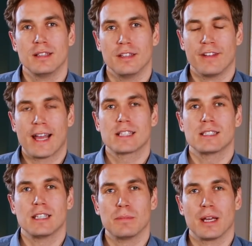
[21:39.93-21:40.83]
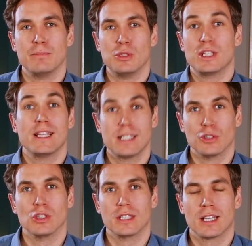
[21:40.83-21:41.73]
the vaccine by
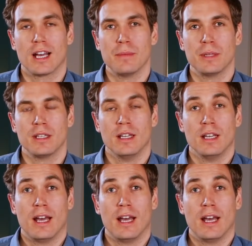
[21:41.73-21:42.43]
mutating all the time,